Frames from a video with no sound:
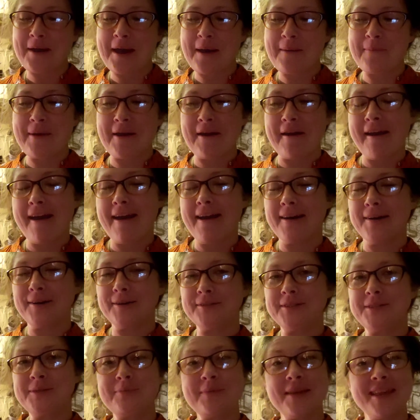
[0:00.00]
about how
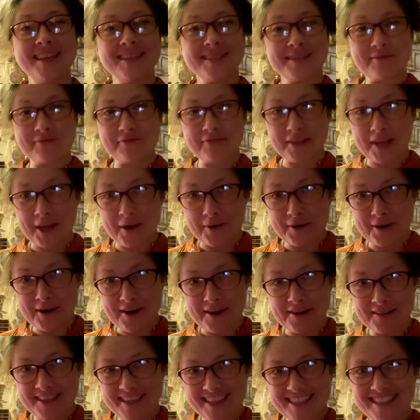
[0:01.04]
to make some flower
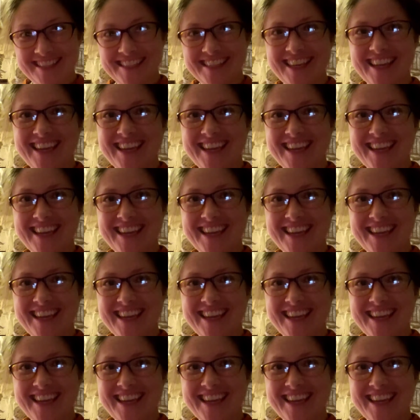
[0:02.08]
garland,